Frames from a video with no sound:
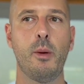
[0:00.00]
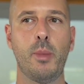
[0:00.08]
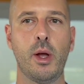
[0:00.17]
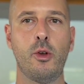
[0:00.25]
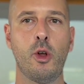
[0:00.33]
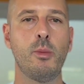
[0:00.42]

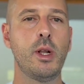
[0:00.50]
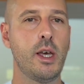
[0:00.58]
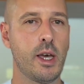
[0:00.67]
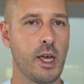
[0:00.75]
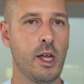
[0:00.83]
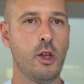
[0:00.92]
But normally,
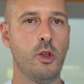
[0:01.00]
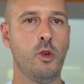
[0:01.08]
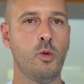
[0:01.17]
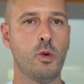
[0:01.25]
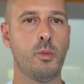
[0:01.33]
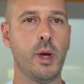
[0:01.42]
again,
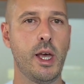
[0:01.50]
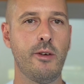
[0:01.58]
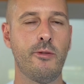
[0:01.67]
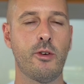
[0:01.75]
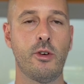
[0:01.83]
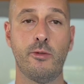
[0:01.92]
you would pay
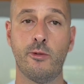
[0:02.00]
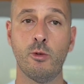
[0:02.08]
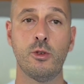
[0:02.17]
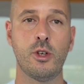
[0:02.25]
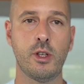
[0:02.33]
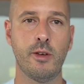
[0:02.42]
for a
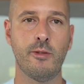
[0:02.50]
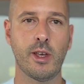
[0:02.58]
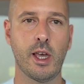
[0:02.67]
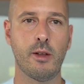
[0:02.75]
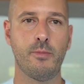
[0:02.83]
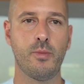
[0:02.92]
full certificate.